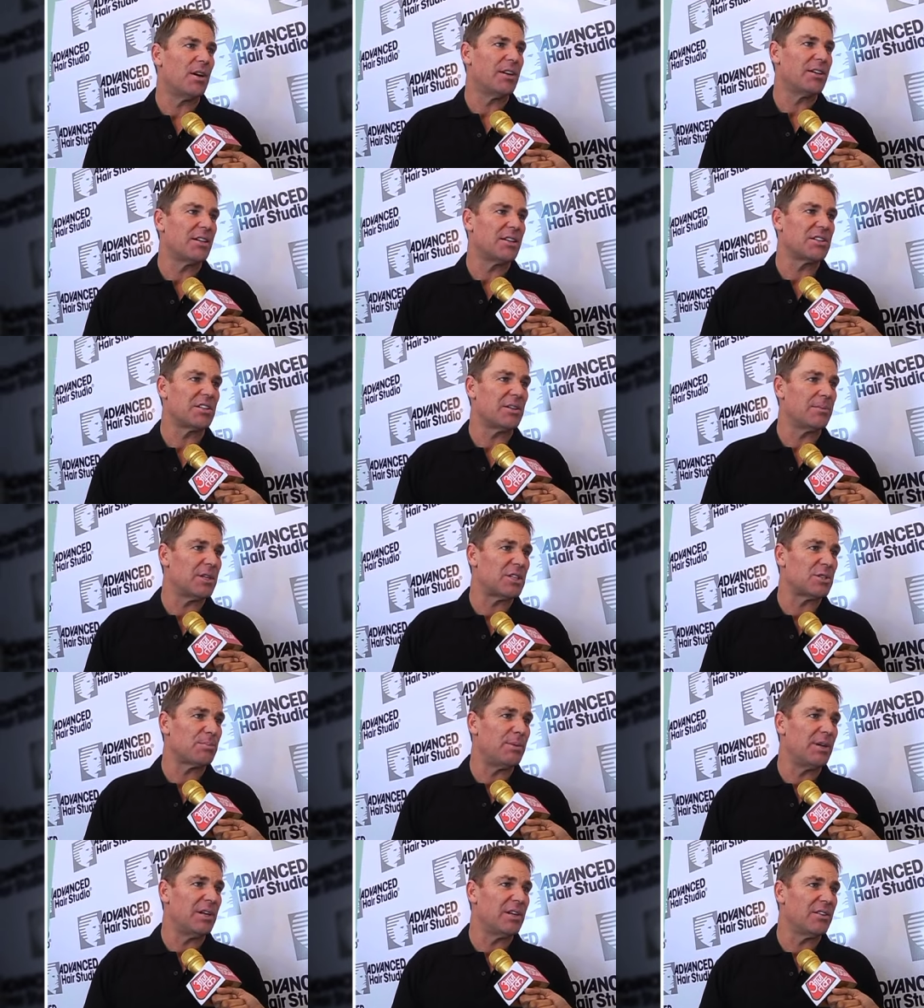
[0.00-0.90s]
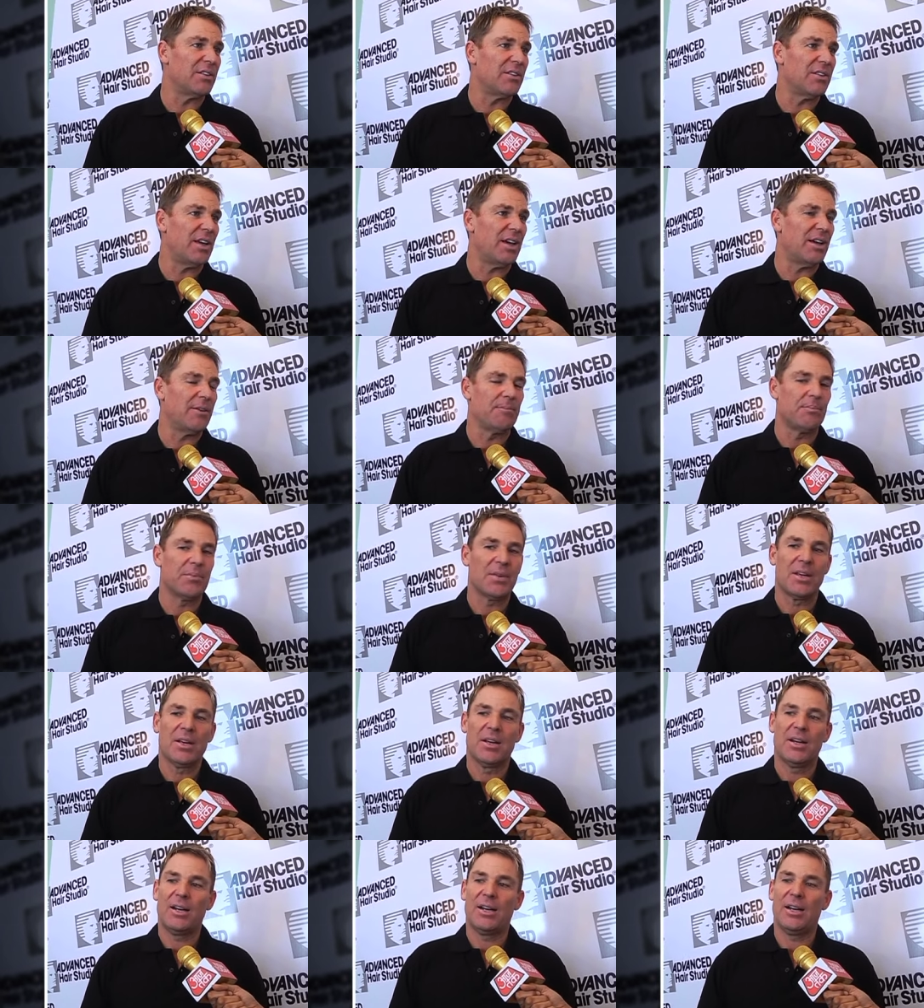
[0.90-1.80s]
it doesn't get much bigger than that.
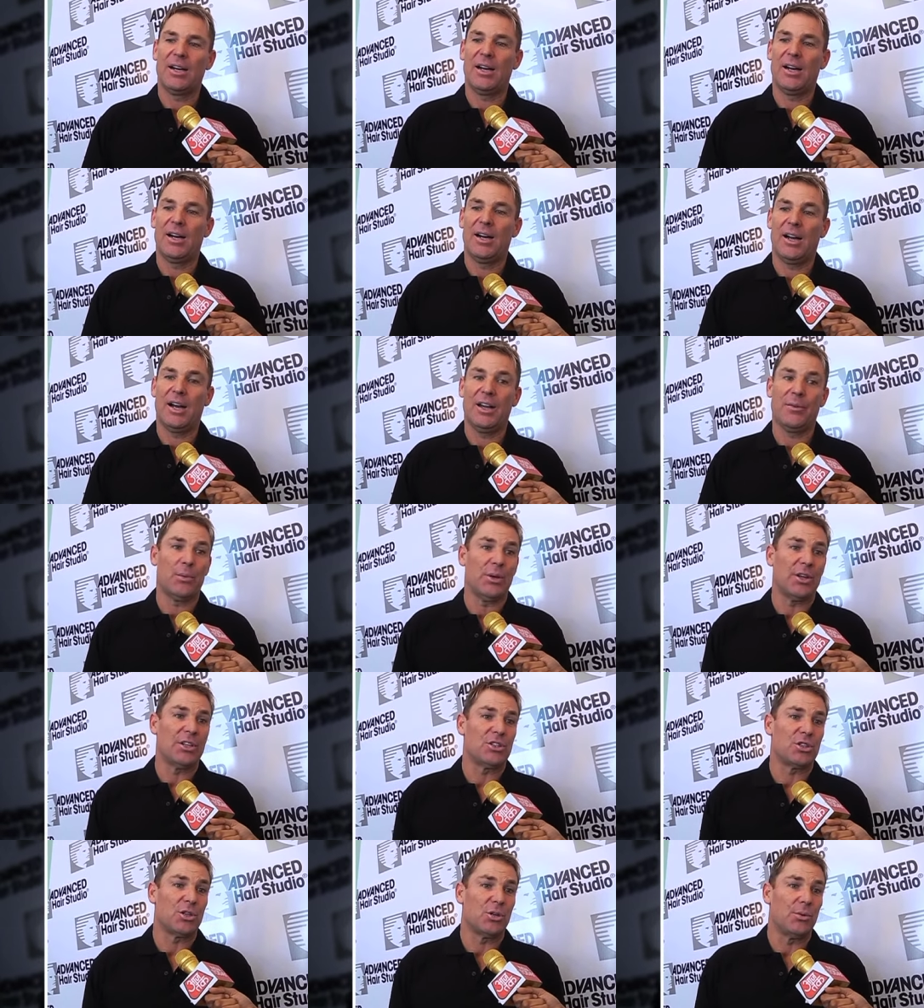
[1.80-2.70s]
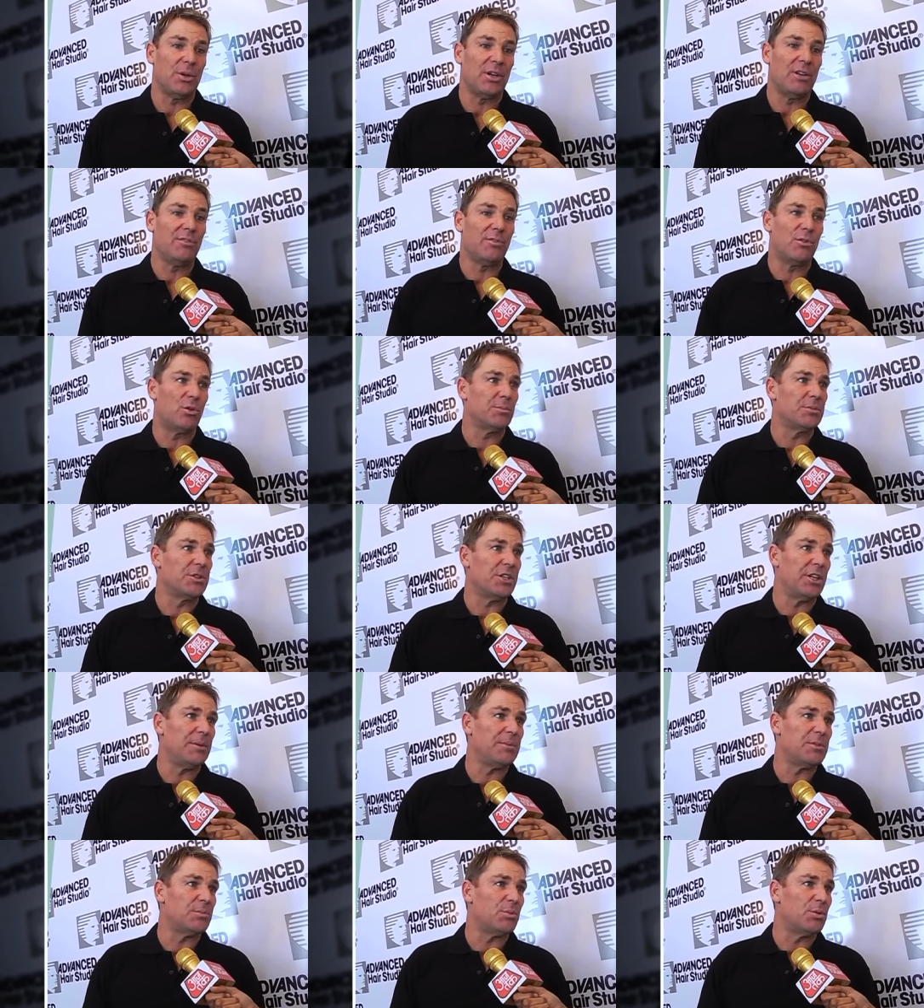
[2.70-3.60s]
And we're the 2 informed
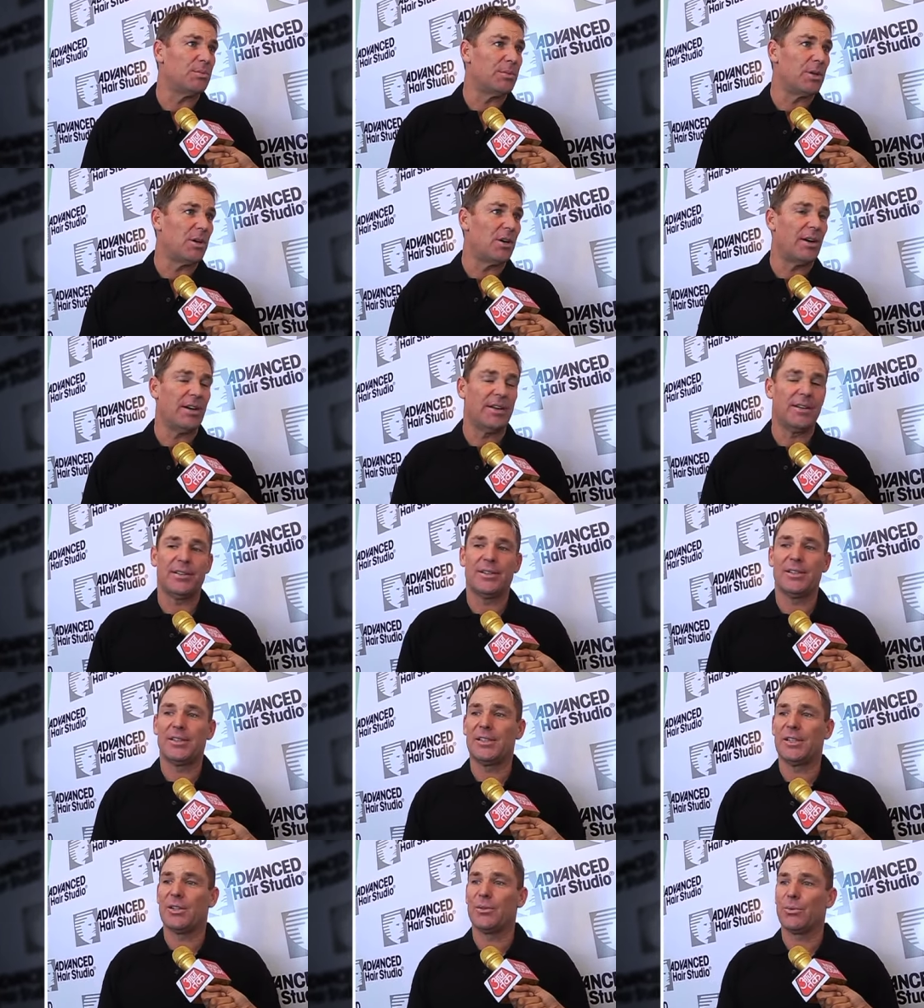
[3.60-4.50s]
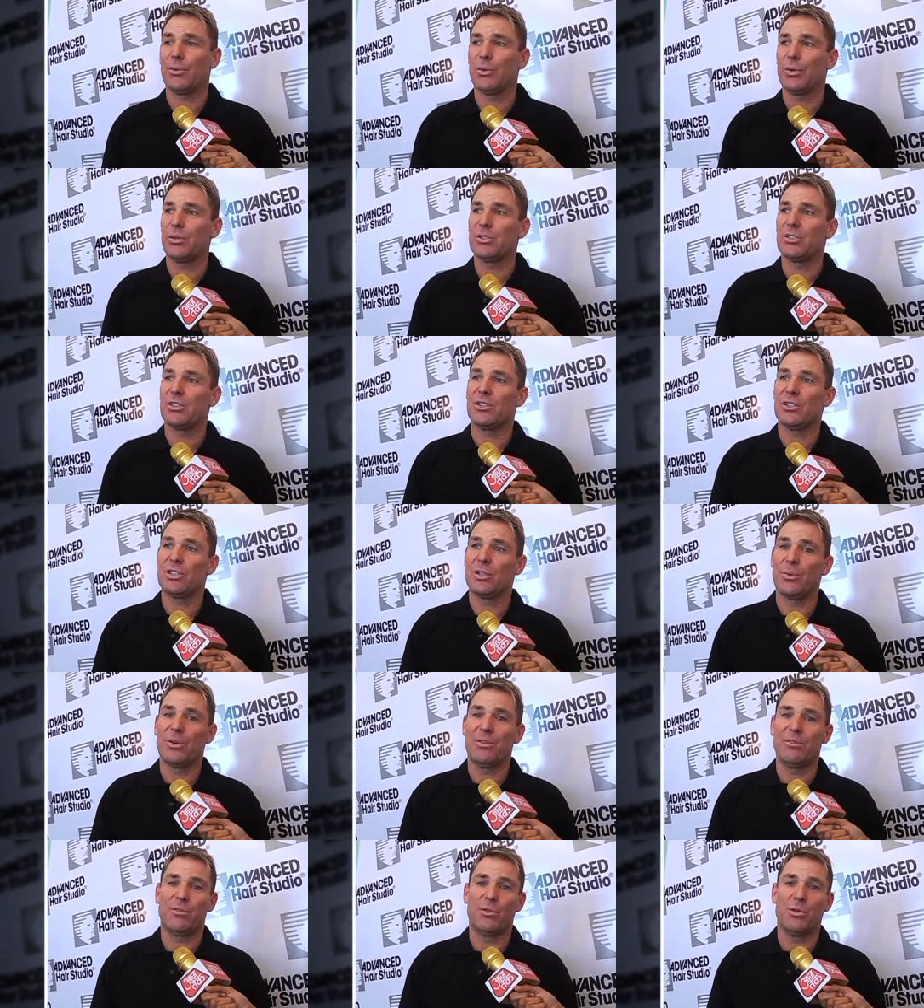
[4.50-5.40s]
teams. Mumbai and the Royals are the
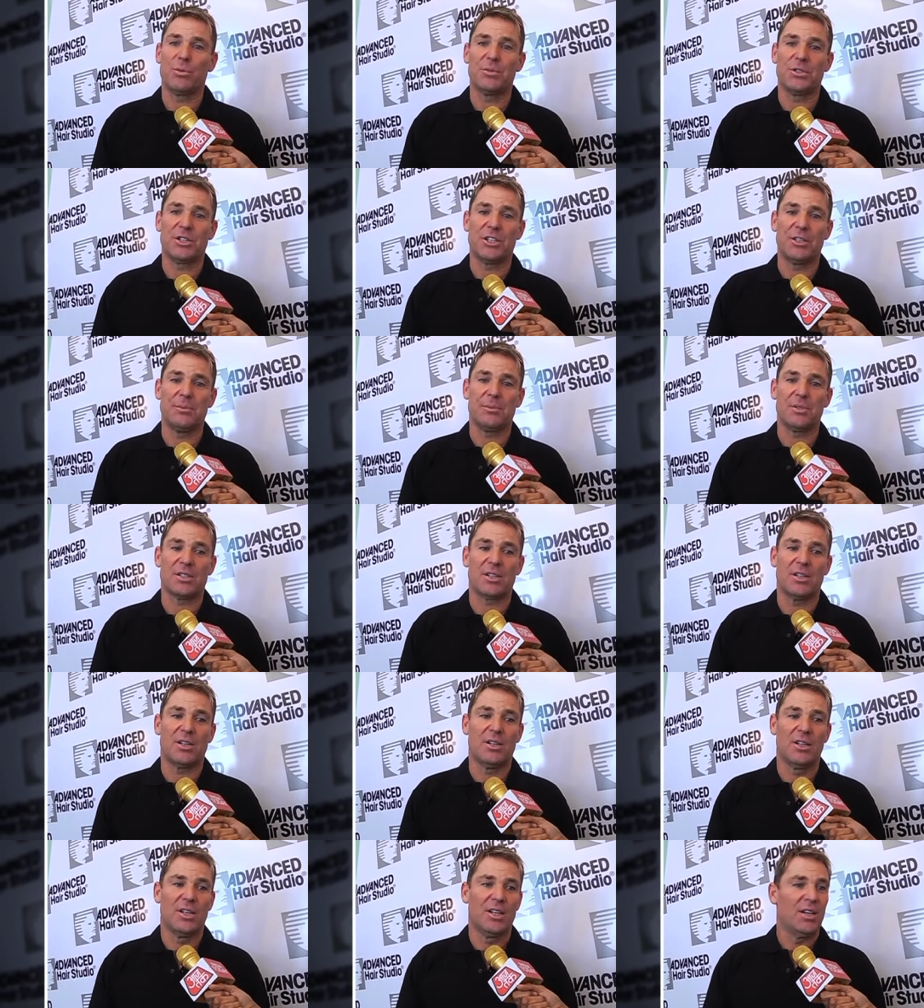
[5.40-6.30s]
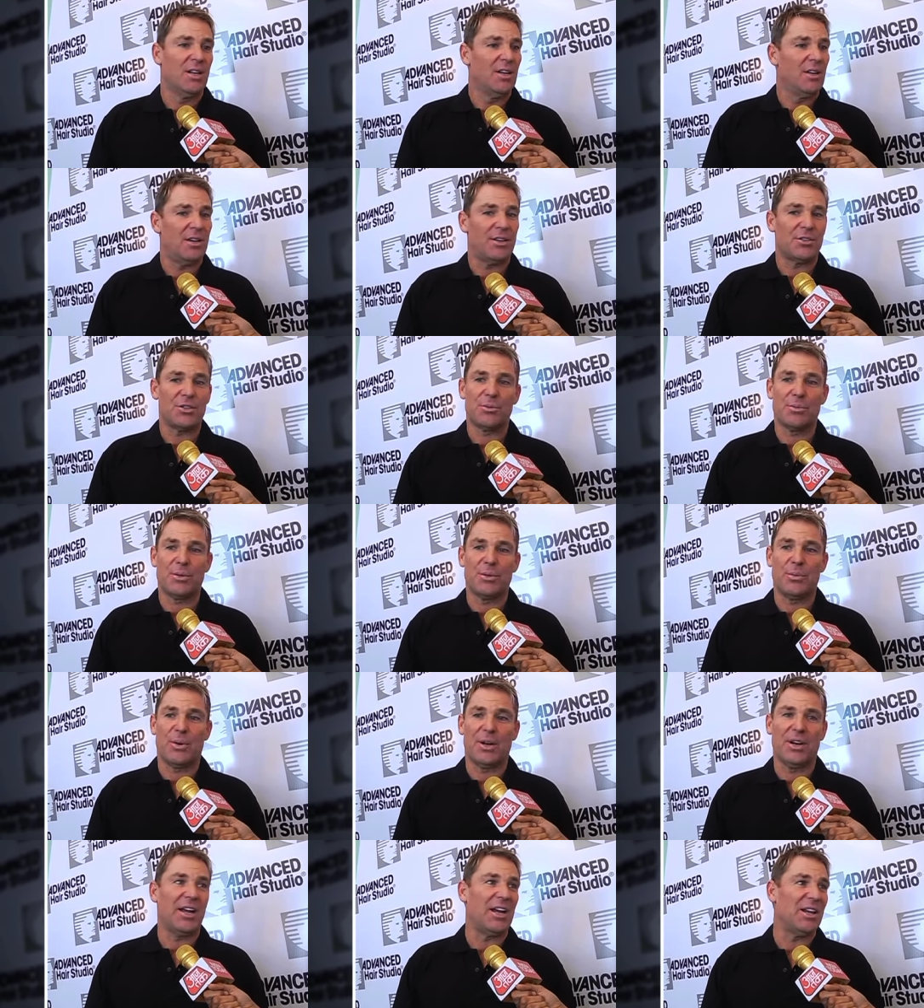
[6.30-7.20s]
2 informed teams, so it should be
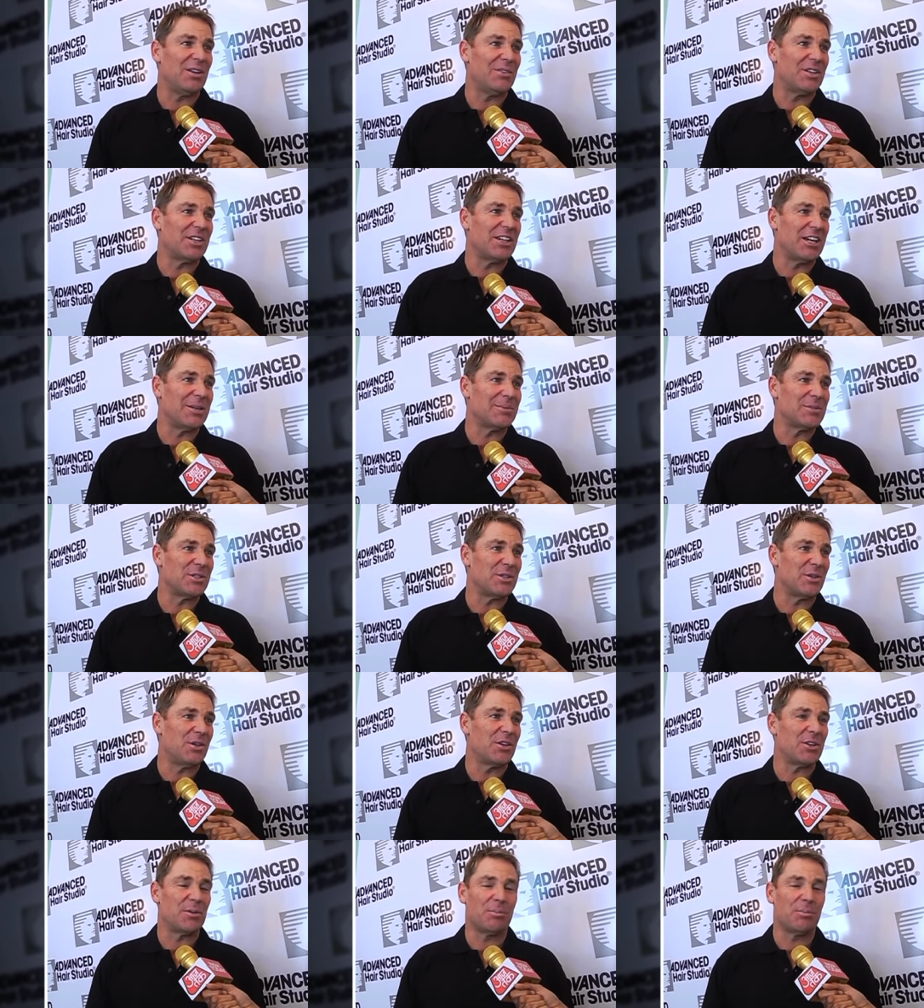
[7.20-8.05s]
one hell of a game tonight.